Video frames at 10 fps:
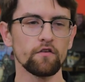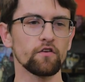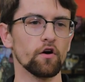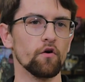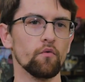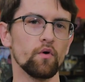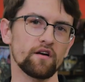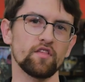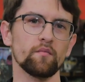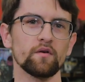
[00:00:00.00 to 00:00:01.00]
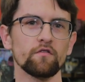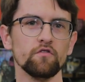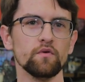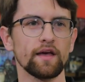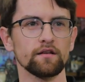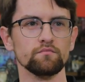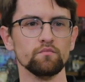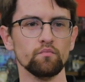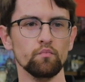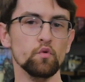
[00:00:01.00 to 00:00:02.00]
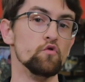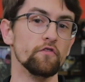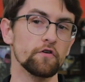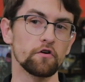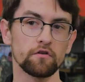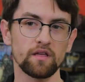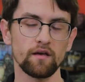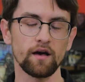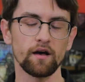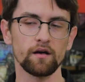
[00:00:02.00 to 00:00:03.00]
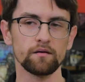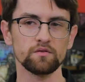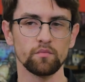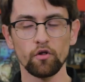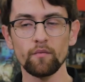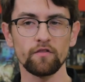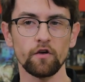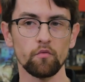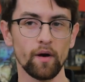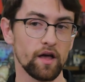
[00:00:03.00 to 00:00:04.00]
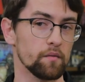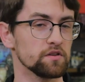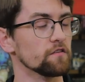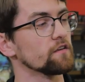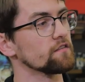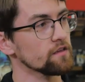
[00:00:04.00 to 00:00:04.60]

So one of them is you can move your deployment zone by up to 6